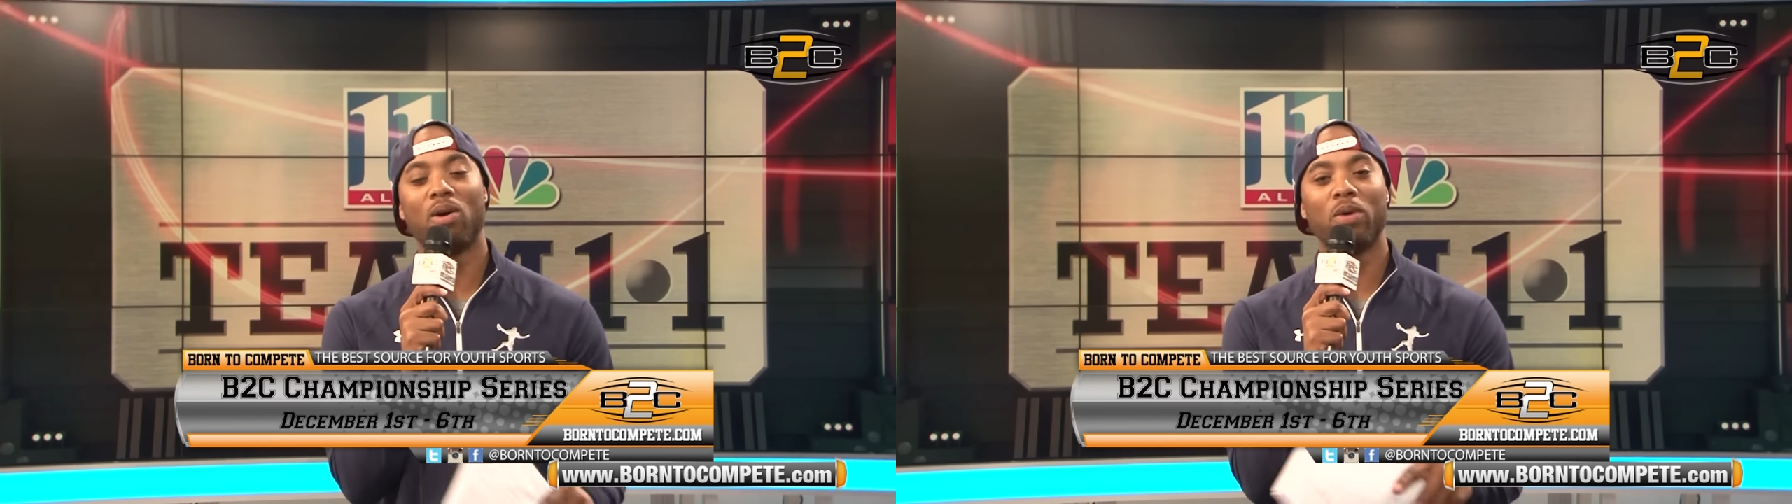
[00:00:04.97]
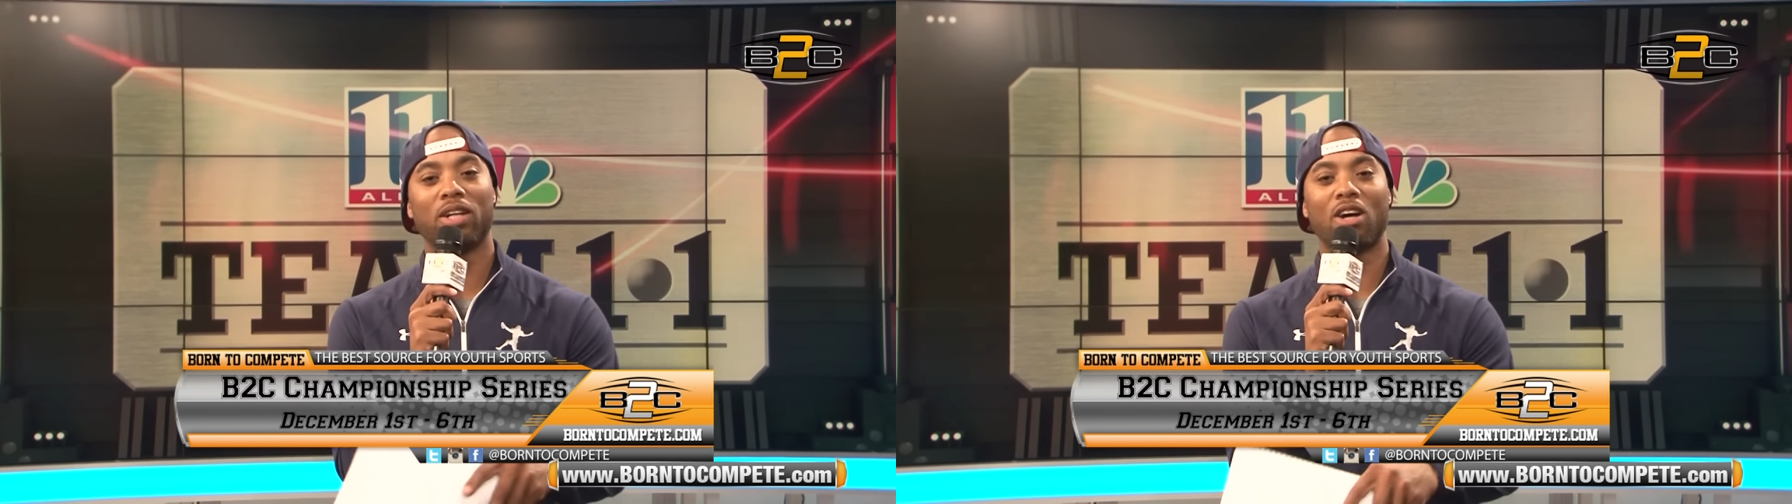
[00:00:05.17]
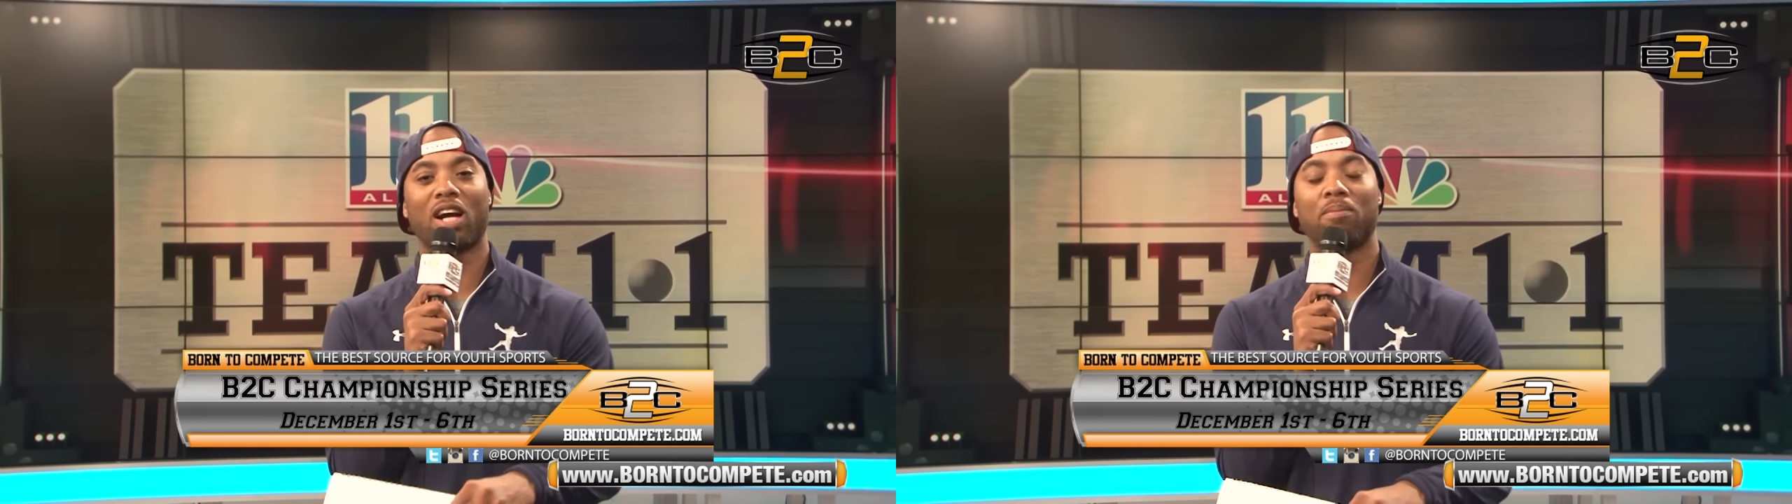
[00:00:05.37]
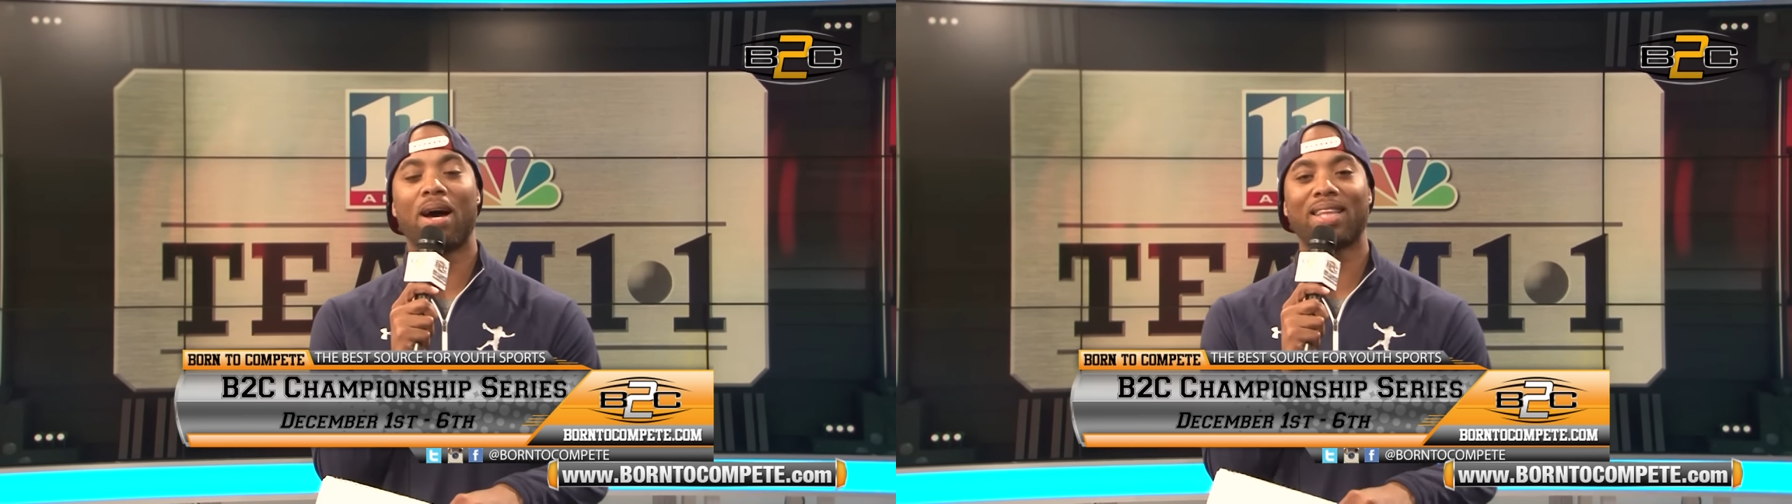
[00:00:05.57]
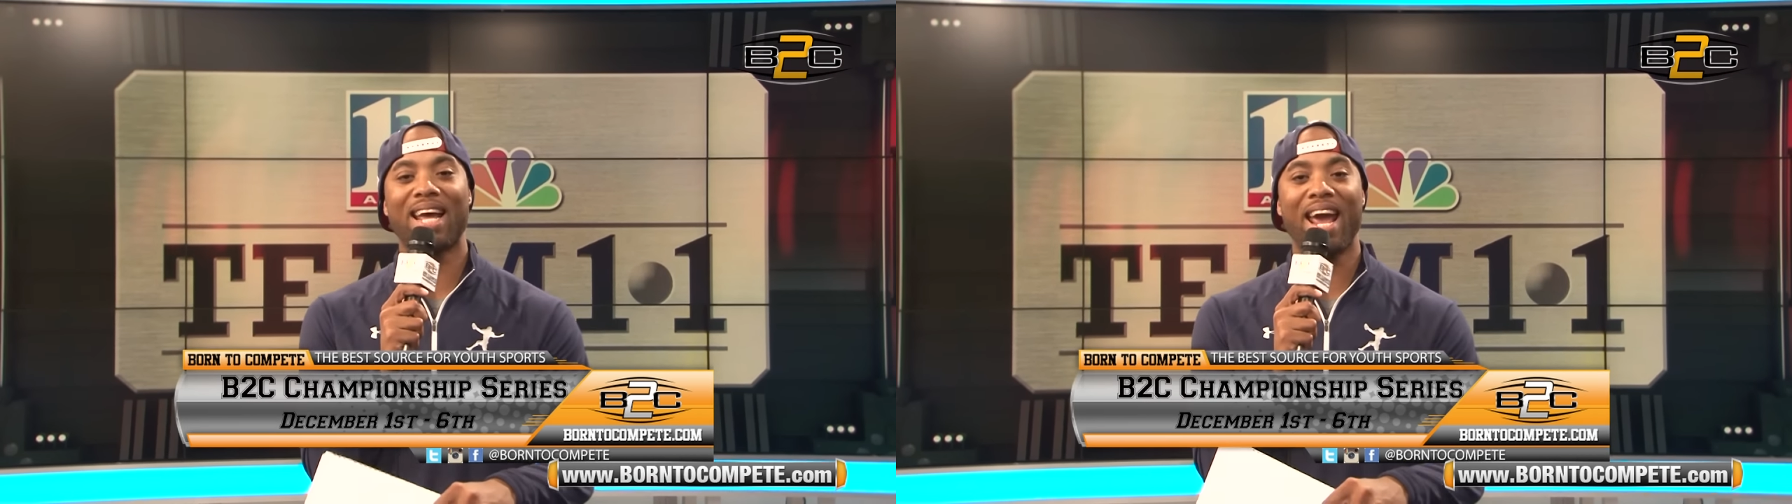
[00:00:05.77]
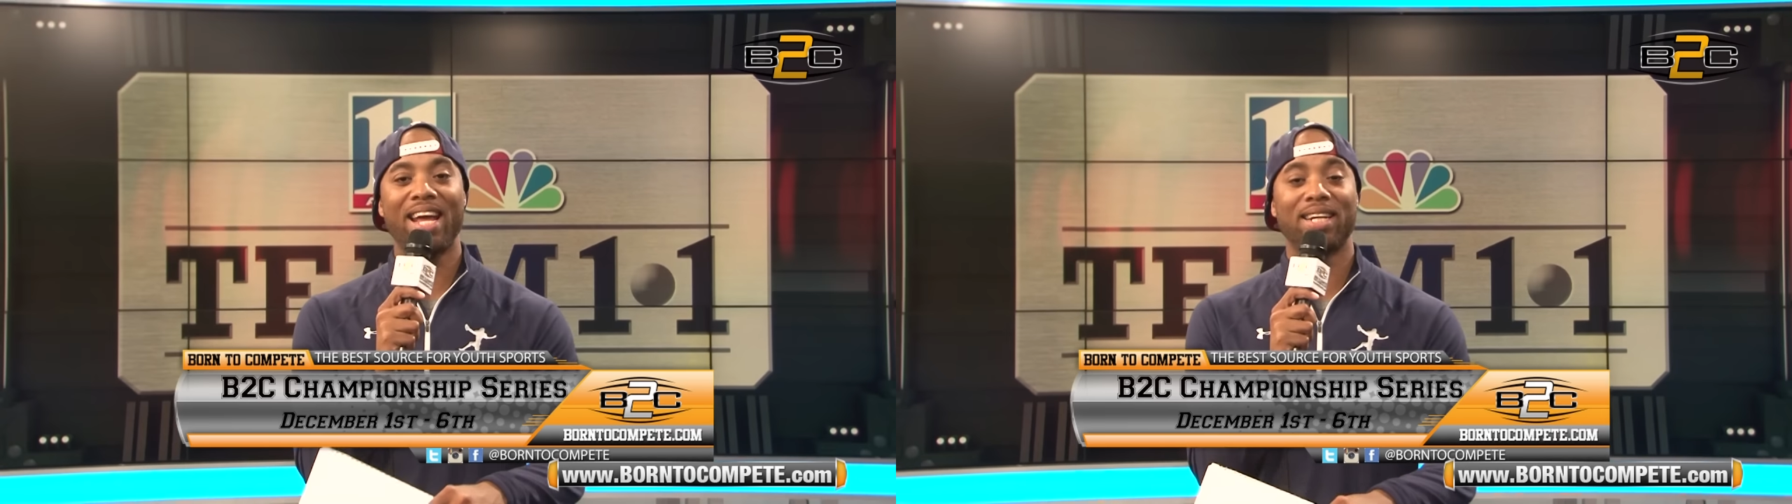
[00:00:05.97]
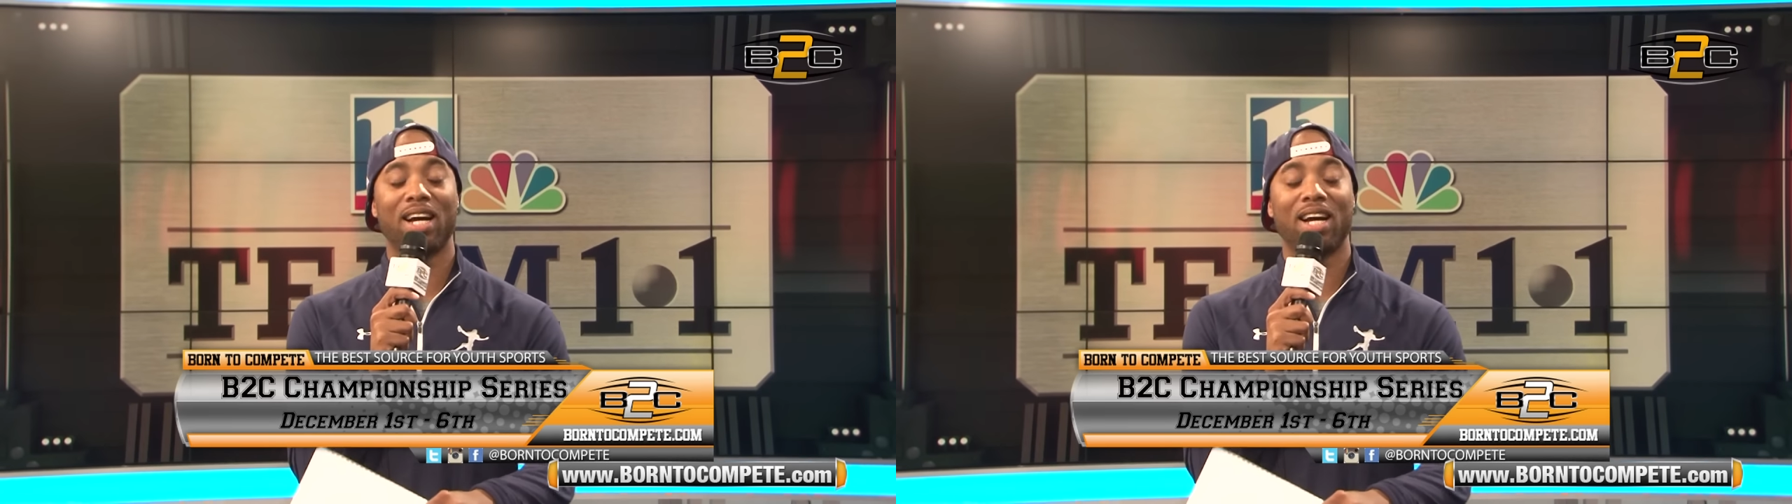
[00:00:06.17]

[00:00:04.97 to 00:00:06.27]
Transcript: And we are talking about the eight